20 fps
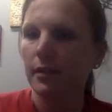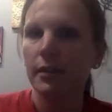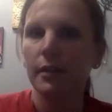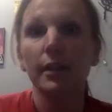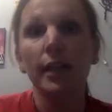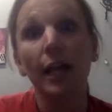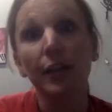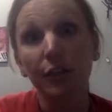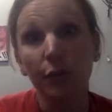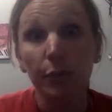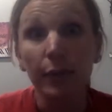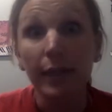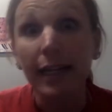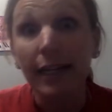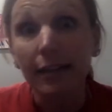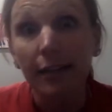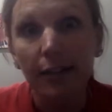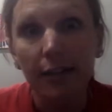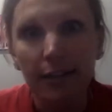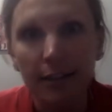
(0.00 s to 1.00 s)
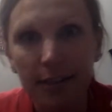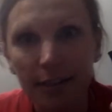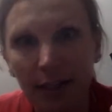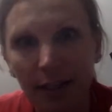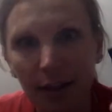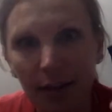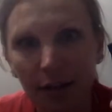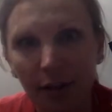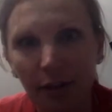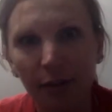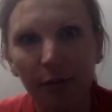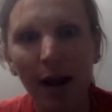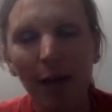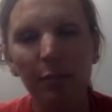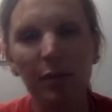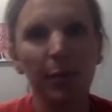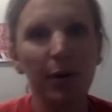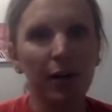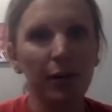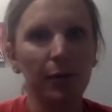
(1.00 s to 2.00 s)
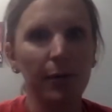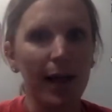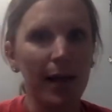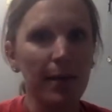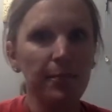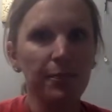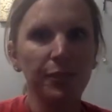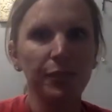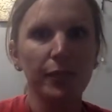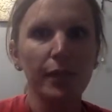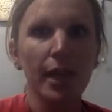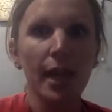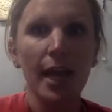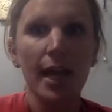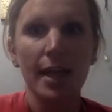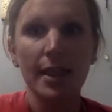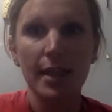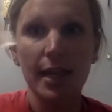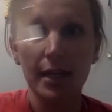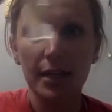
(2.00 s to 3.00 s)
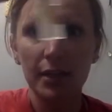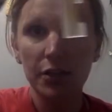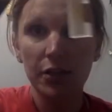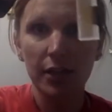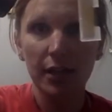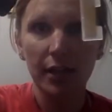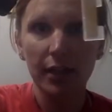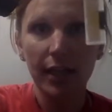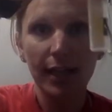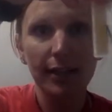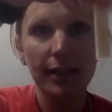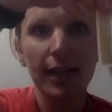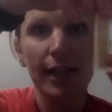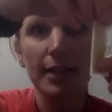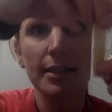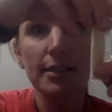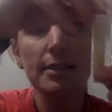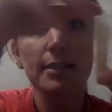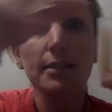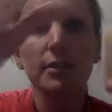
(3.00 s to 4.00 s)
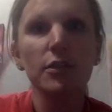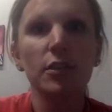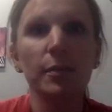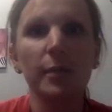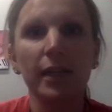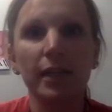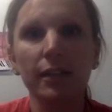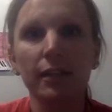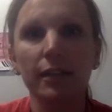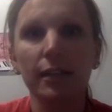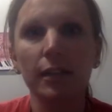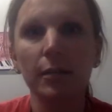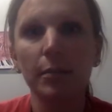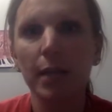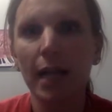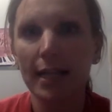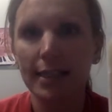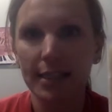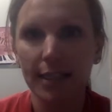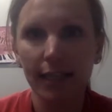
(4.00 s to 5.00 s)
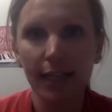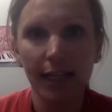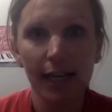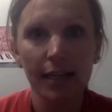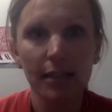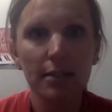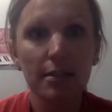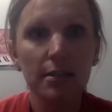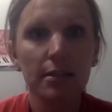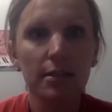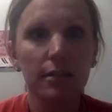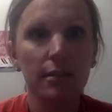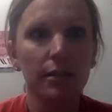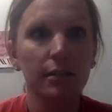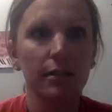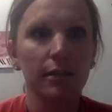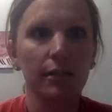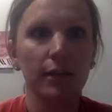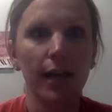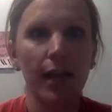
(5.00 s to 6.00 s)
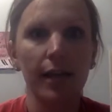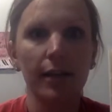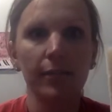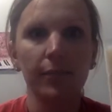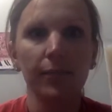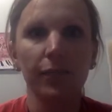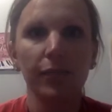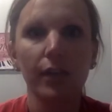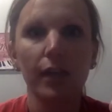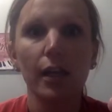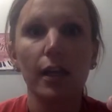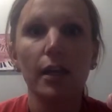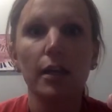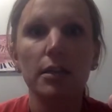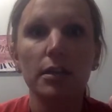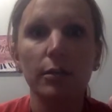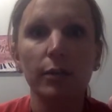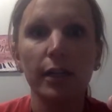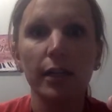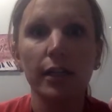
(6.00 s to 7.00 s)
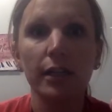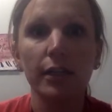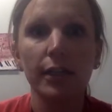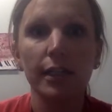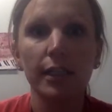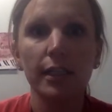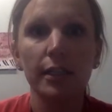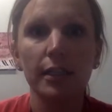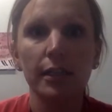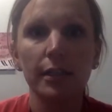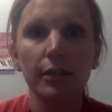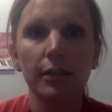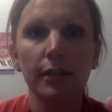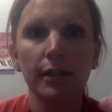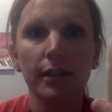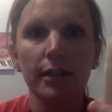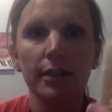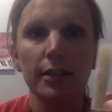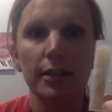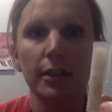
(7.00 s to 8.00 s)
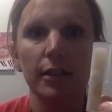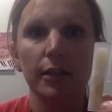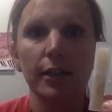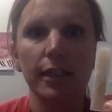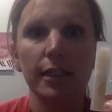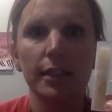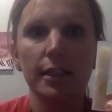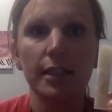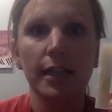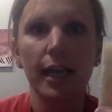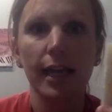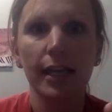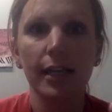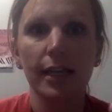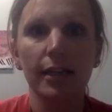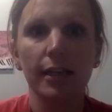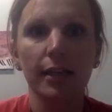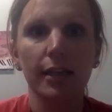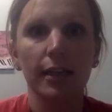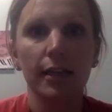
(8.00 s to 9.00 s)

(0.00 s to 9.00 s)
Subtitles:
Not the reed, you're just going to throw the wrapper part away. And then it should look like this. It should be in a little plastic case, okay? So what you're going to do is you're going to take